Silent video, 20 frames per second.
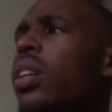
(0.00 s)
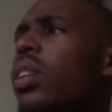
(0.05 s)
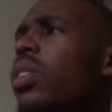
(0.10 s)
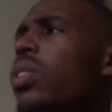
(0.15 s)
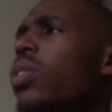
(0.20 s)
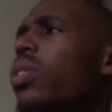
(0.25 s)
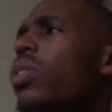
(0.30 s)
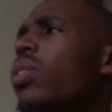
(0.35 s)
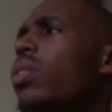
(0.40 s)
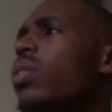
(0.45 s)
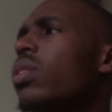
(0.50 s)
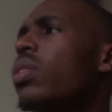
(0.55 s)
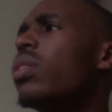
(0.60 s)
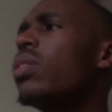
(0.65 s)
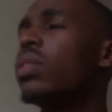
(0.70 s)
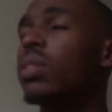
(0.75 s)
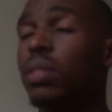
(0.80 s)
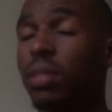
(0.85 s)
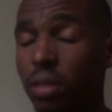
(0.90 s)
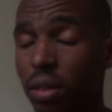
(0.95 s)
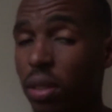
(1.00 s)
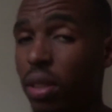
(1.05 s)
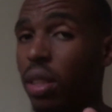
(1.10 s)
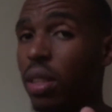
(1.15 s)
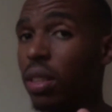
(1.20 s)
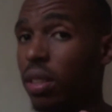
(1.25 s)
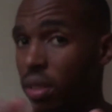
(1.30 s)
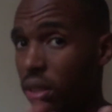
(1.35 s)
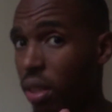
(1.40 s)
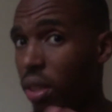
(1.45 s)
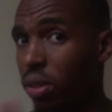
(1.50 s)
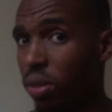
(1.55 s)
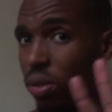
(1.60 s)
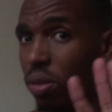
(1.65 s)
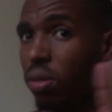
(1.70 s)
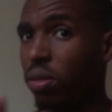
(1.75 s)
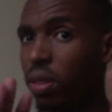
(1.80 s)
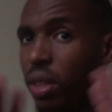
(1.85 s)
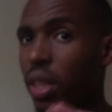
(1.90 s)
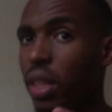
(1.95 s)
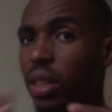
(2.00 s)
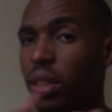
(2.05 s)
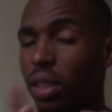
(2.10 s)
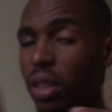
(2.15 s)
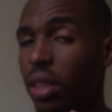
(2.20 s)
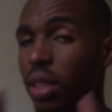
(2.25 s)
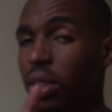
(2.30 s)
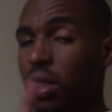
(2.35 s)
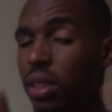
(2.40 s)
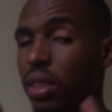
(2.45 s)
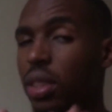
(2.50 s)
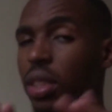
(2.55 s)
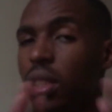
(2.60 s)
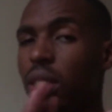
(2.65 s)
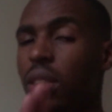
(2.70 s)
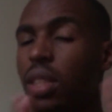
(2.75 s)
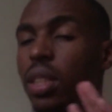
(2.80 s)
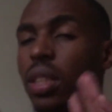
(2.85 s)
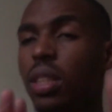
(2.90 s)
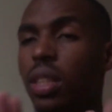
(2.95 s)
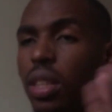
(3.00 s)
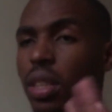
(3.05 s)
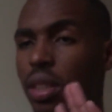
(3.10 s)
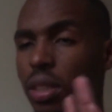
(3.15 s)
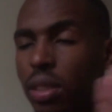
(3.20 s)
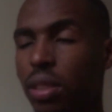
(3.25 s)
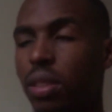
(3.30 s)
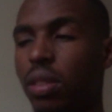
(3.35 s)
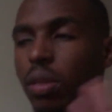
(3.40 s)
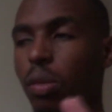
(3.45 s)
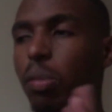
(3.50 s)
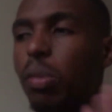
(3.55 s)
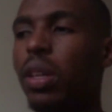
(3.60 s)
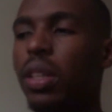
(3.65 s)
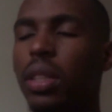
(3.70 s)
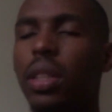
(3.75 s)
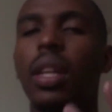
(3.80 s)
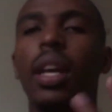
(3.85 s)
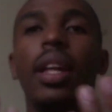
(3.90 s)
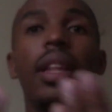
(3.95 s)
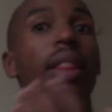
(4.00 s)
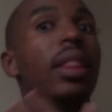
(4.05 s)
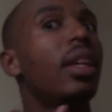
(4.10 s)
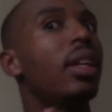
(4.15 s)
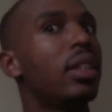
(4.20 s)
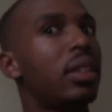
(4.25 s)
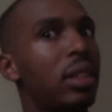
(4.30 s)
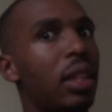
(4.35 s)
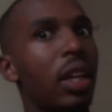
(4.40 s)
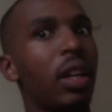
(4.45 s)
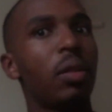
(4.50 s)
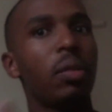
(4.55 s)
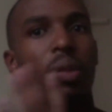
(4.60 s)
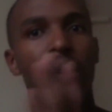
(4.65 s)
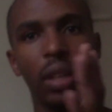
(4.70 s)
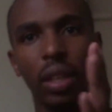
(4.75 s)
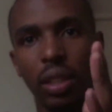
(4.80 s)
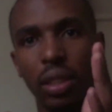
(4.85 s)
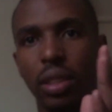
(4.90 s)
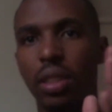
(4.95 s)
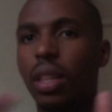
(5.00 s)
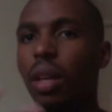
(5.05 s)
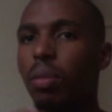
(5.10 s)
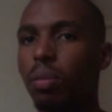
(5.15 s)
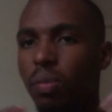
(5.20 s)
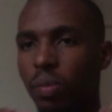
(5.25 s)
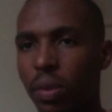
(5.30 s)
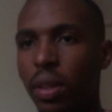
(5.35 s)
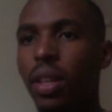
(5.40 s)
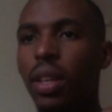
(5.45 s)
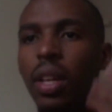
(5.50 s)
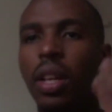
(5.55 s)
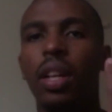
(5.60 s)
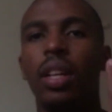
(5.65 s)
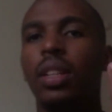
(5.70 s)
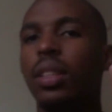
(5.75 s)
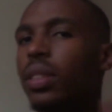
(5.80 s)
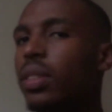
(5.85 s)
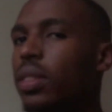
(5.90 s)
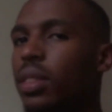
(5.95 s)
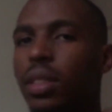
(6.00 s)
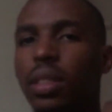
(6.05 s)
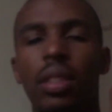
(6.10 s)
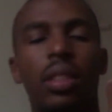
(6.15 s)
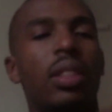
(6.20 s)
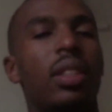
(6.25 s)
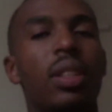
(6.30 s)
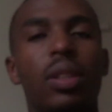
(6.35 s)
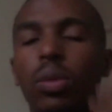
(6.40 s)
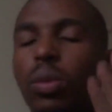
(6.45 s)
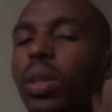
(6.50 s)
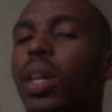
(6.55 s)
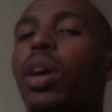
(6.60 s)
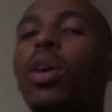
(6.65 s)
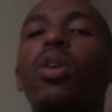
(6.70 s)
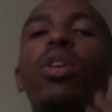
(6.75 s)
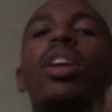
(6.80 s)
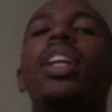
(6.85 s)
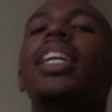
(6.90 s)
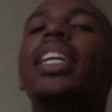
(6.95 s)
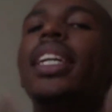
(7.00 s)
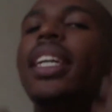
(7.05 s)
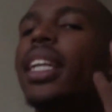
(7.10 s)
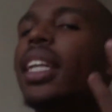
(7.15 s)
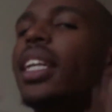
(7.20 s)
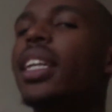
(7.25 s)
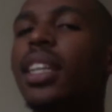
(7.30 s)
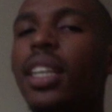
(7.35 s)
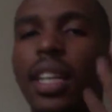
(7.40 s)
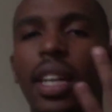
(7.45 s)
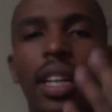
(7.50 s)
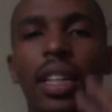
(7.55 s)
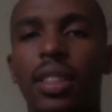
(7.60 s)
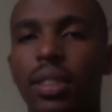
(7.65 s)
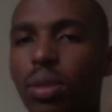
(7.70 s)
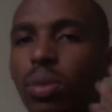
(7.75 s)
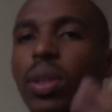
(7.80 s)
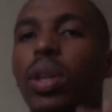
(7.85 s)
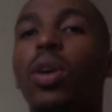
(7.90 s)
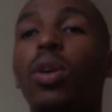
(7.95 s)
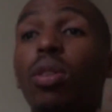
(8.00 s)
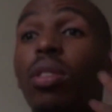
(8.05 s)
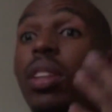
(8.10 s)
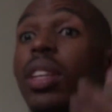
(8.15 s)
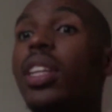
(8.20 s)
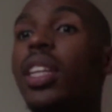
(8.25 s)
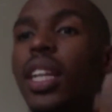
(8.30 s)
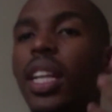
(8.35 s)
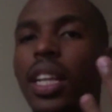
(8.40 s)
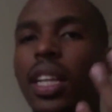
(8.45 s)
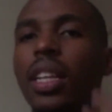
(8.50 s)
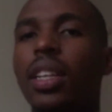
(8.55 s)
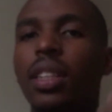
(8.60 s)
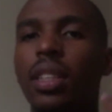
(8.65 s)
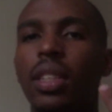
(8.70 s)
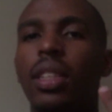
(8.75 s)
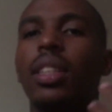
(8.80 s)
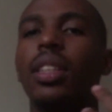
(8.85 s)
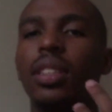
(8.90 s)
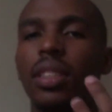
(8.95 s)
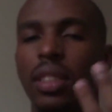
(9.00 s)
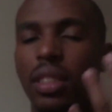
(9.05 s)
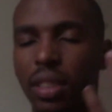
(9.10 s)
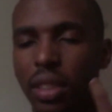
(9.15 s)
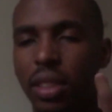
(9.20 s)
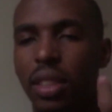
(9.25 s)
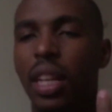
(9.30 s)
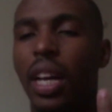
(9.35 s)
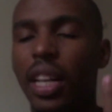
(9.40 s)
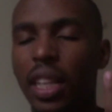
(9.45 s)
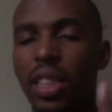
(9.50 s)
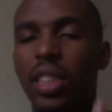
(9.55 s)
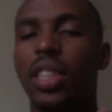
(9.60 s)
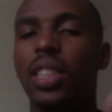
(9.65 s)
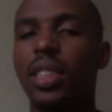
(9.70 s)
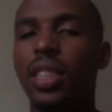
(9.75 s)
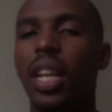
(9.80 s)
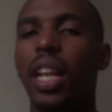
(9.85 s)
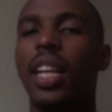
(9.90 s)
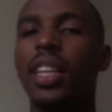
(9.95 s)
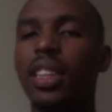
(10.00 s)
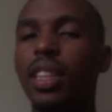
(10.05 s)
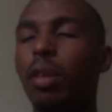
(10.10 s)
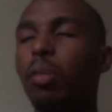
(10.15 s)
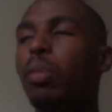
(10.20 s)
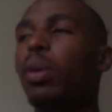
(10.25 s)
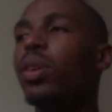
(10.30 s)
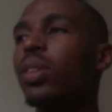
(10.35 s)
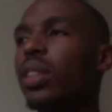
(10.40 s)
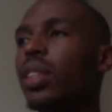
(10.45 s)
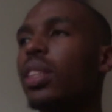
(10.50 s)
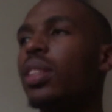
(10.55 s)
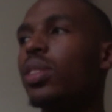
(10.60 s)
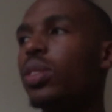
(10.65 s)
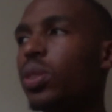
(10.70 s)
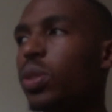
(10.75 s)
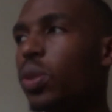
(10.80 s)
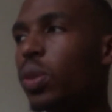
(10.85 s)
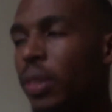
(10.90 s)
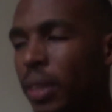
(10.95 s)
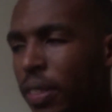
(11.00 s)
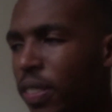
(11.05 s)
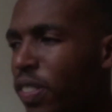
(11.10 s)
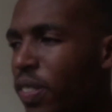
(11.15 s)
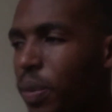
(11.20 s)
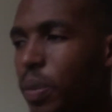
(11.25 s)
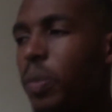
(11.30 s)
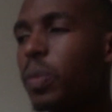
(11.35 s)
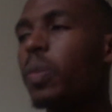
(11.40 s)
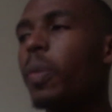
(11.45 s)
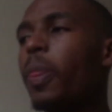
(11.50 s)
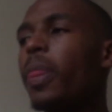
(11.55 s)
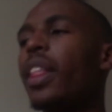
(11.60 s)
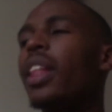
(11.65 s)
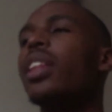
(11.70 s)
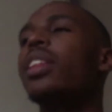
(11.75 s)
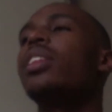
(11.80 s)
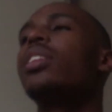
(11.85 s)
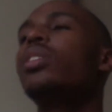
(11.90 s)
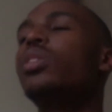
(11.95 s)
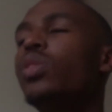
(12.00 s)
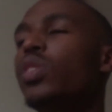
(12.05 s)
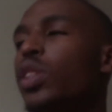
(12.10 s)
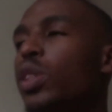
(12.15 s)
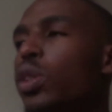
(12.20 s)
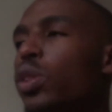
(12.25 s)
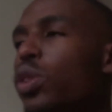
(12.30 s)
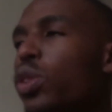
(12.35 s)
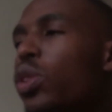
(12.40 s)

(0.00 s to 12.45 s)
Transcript: you know. And I know that that is tricky and that is, but at that time, guys, we are all healing, guys. We are all healing. I just learned about this, so this video is